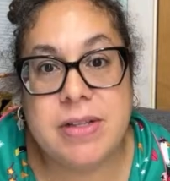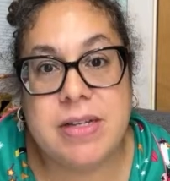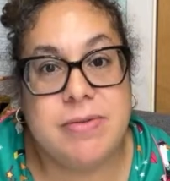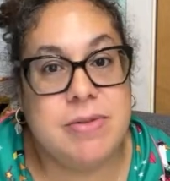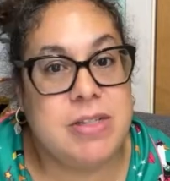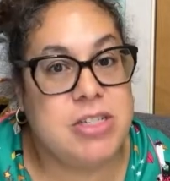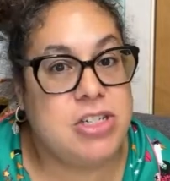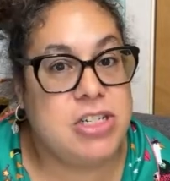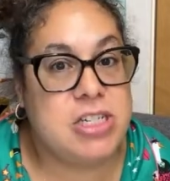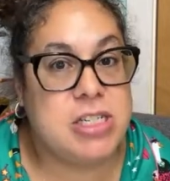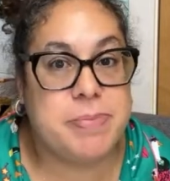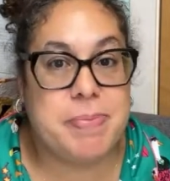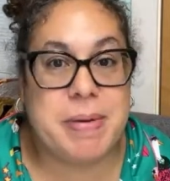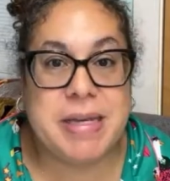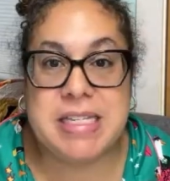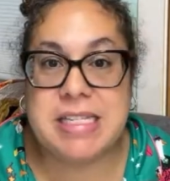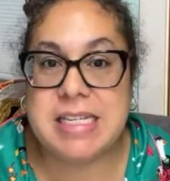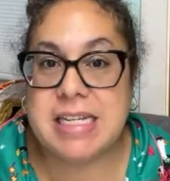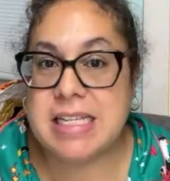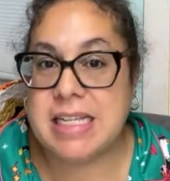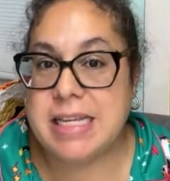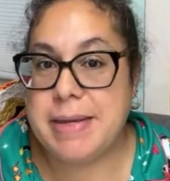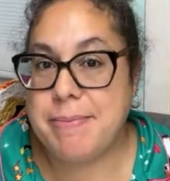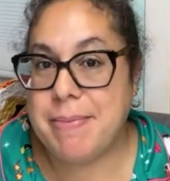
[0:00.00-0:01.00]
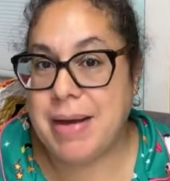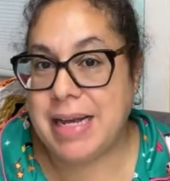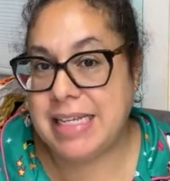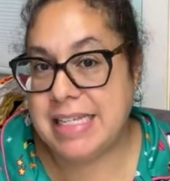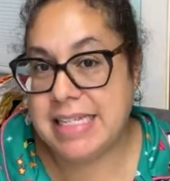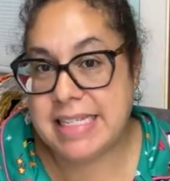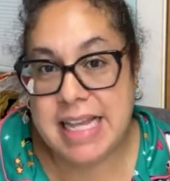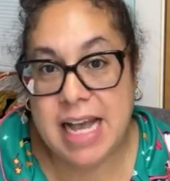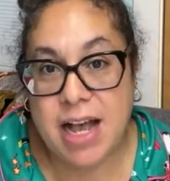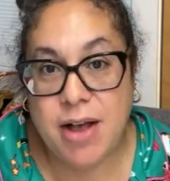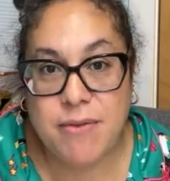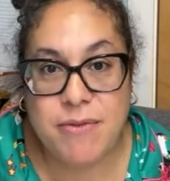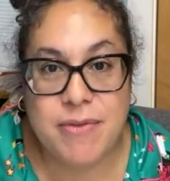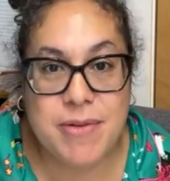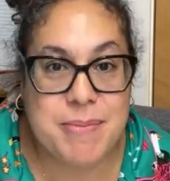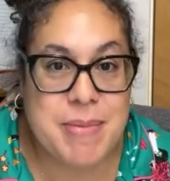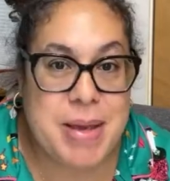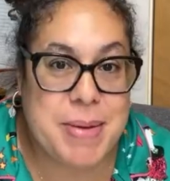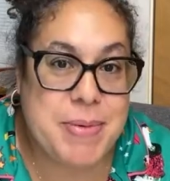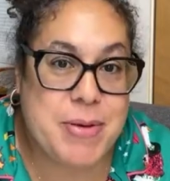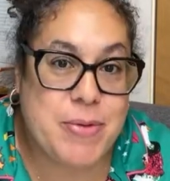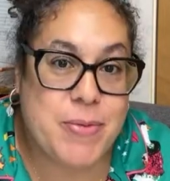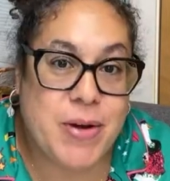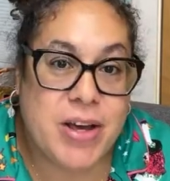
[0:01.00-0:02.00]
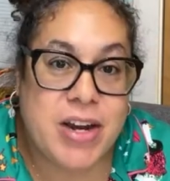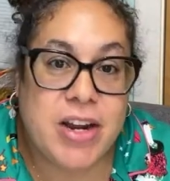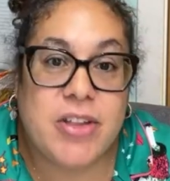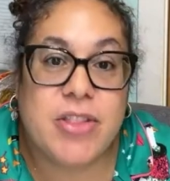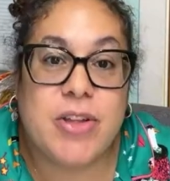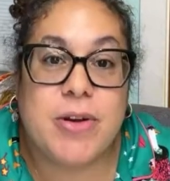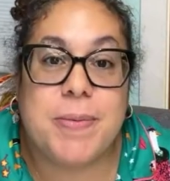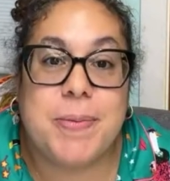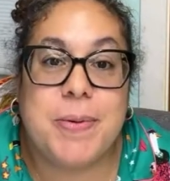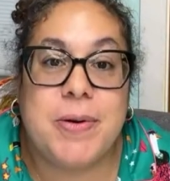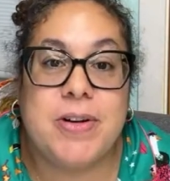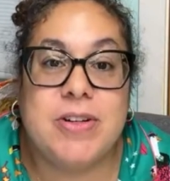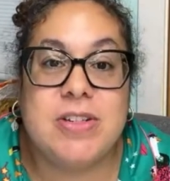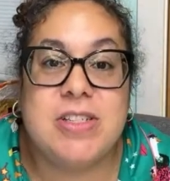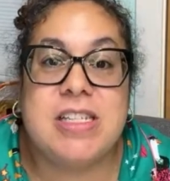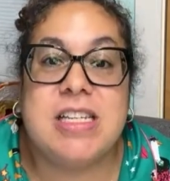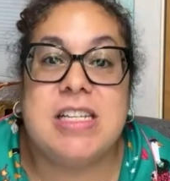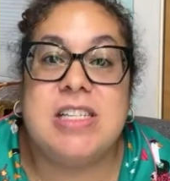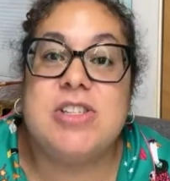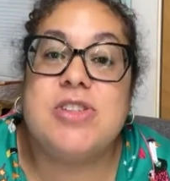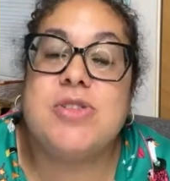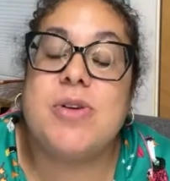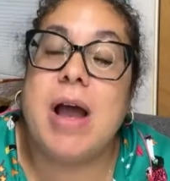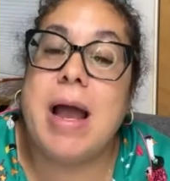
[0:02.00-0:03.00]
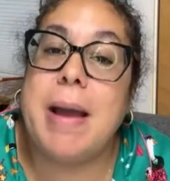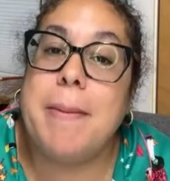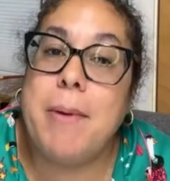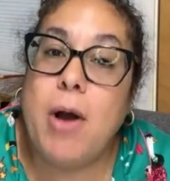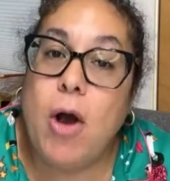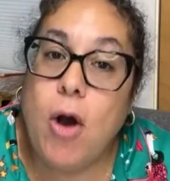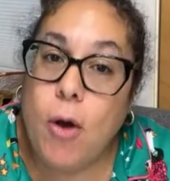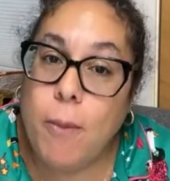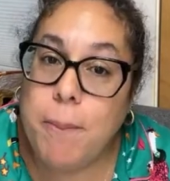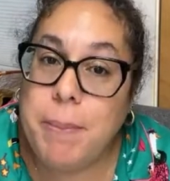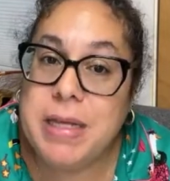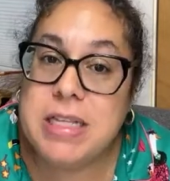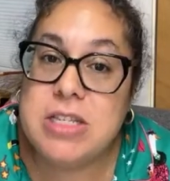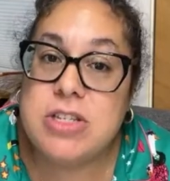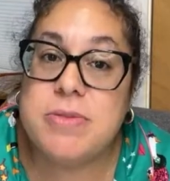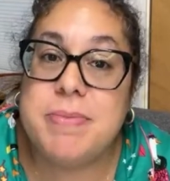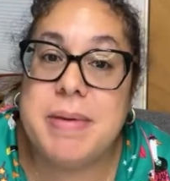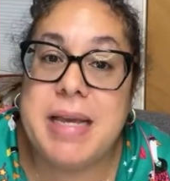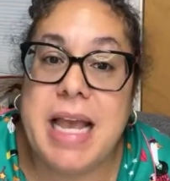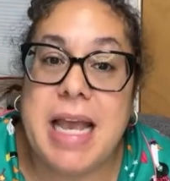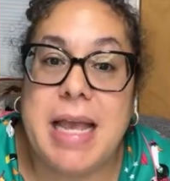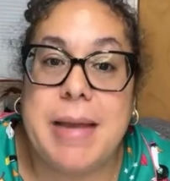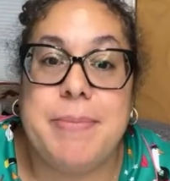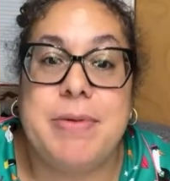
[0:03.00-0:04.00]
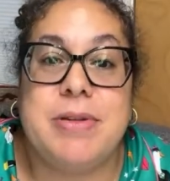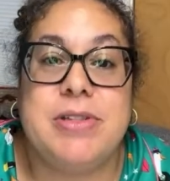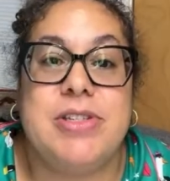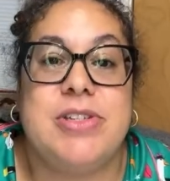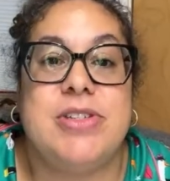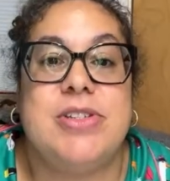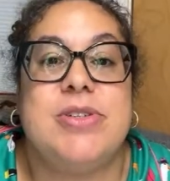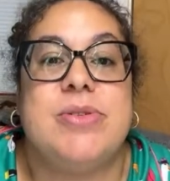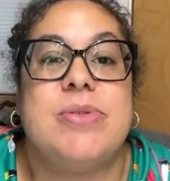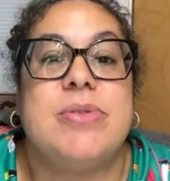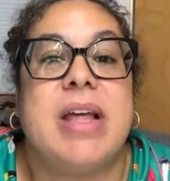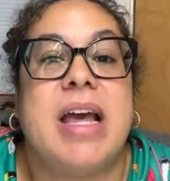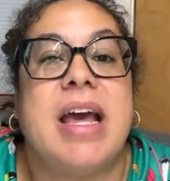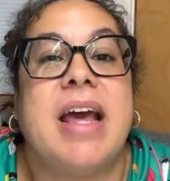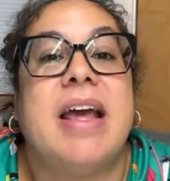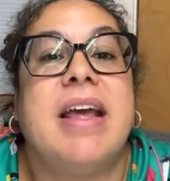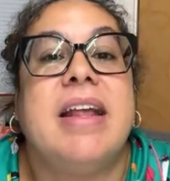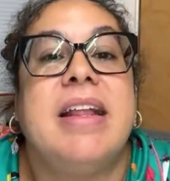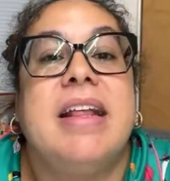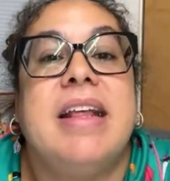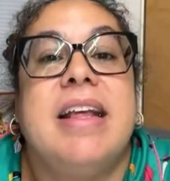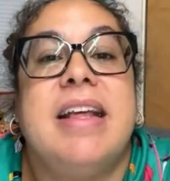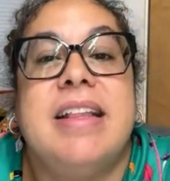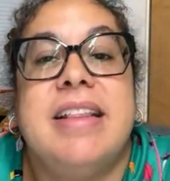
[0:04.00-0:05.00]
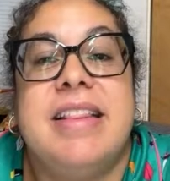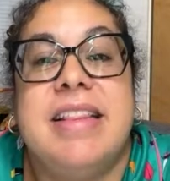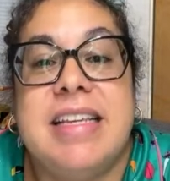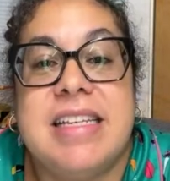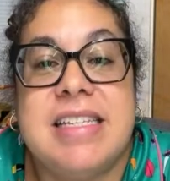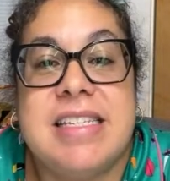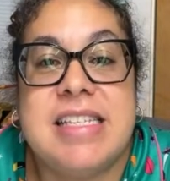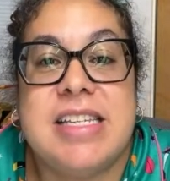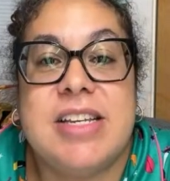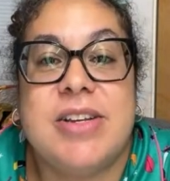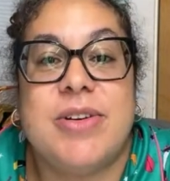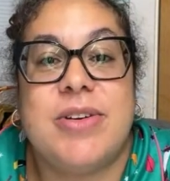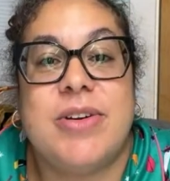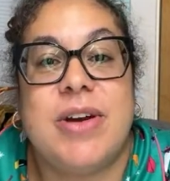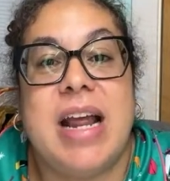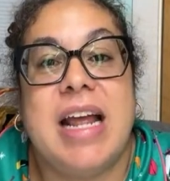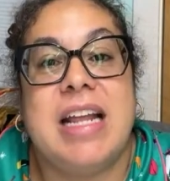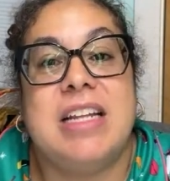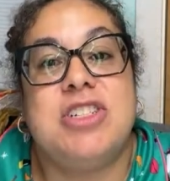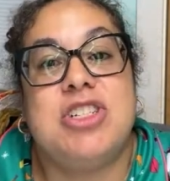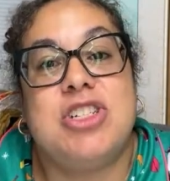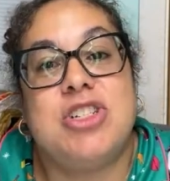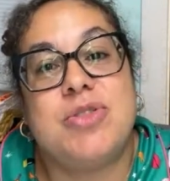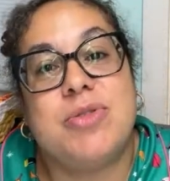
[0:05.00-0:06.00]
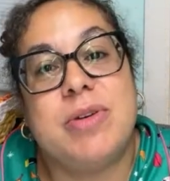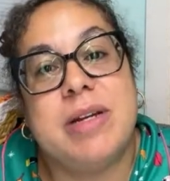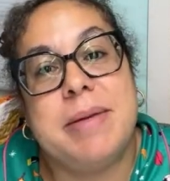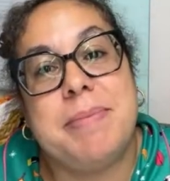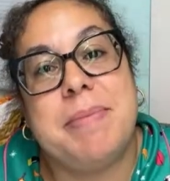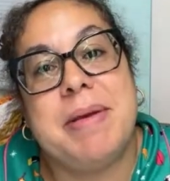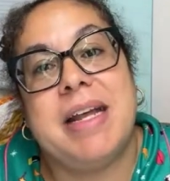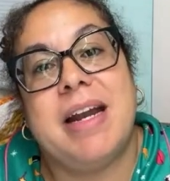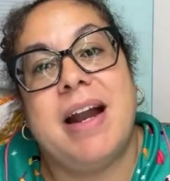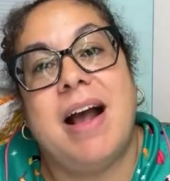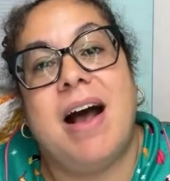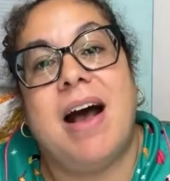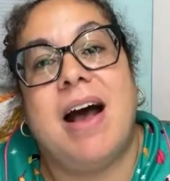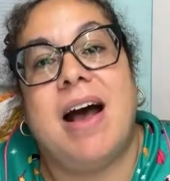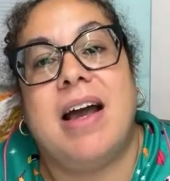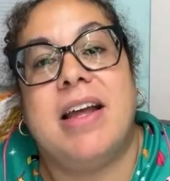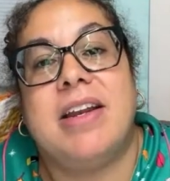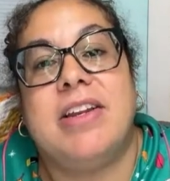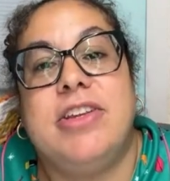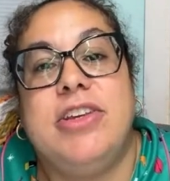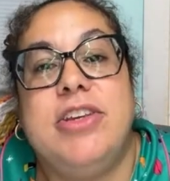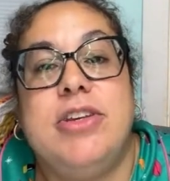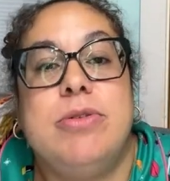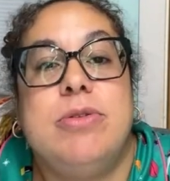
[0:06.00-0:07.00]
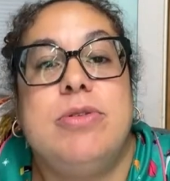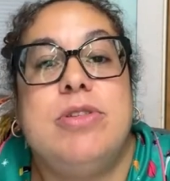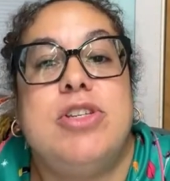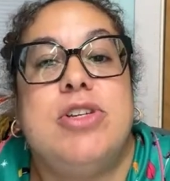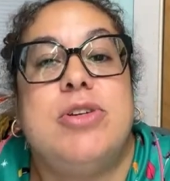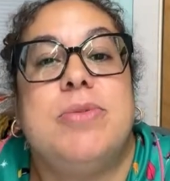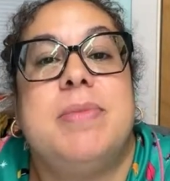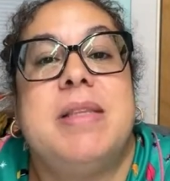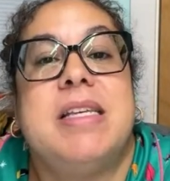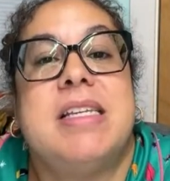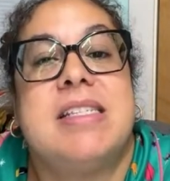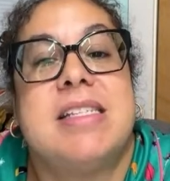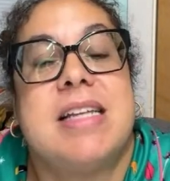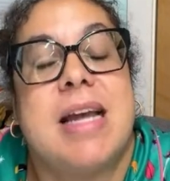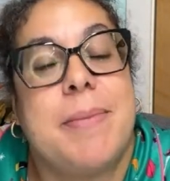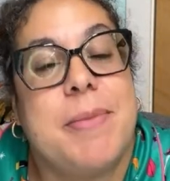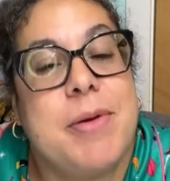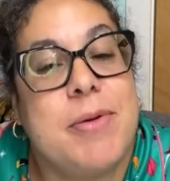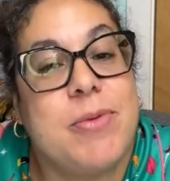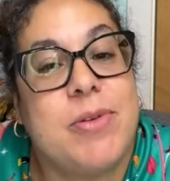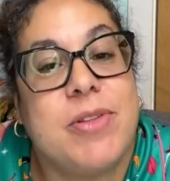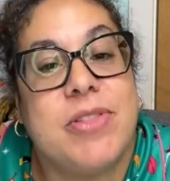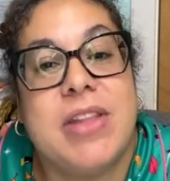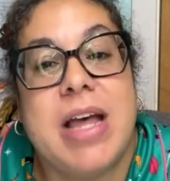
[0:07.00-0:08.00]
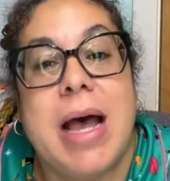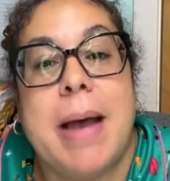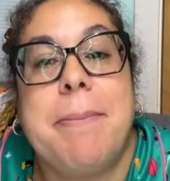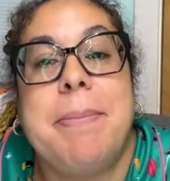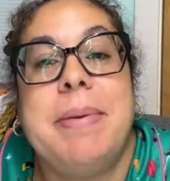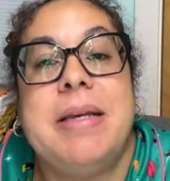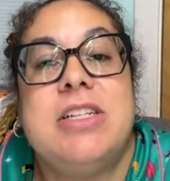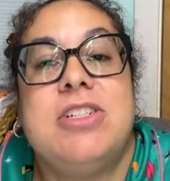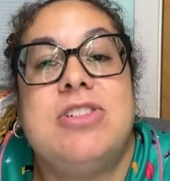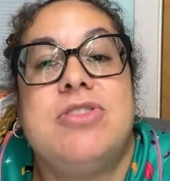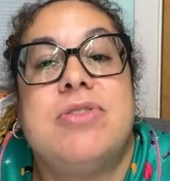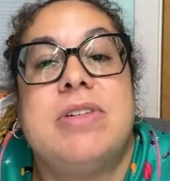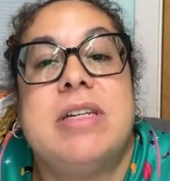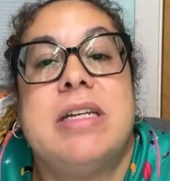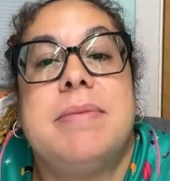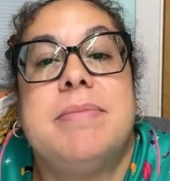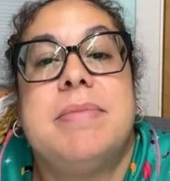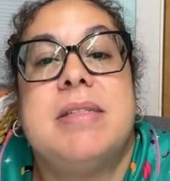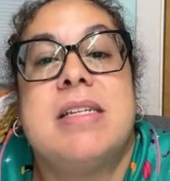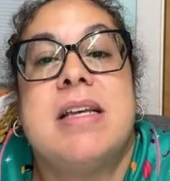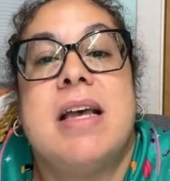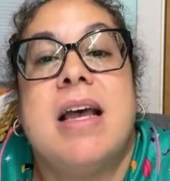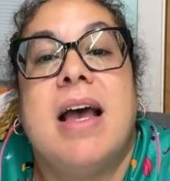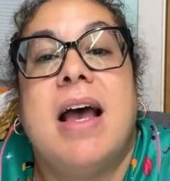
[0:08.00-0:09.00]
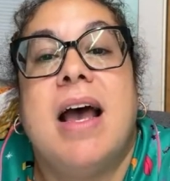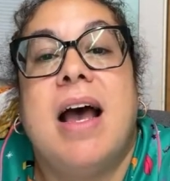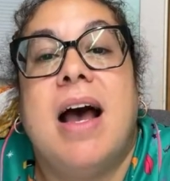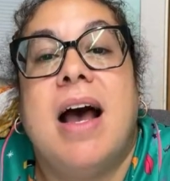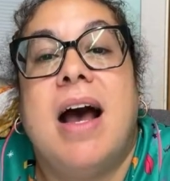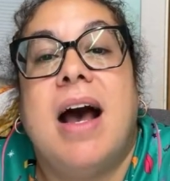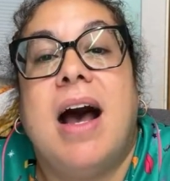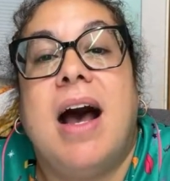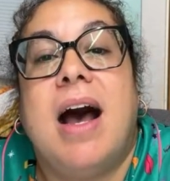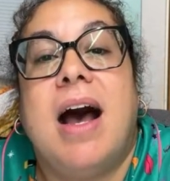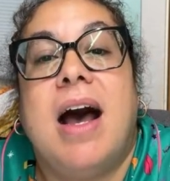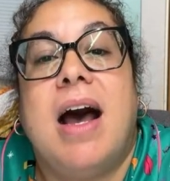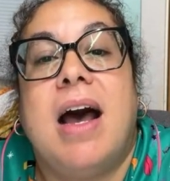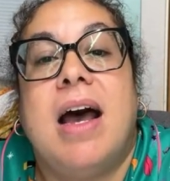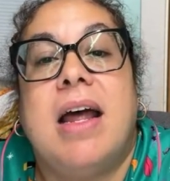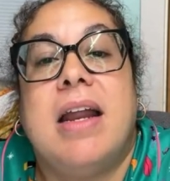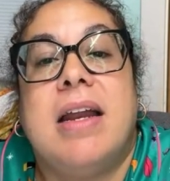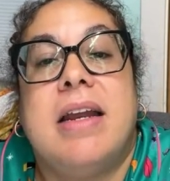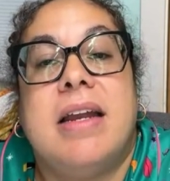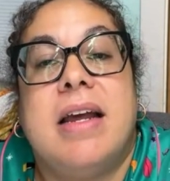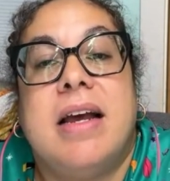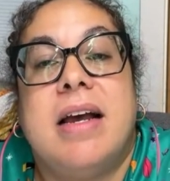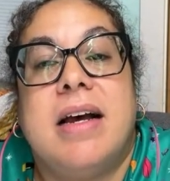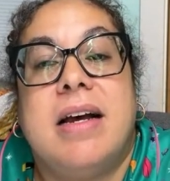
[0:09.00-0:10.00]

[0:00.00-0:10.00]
It was just basically myself and maybe one other person. So I'm hoping to be able to do that this year and stream it on YouTube this time. It will not be streamed on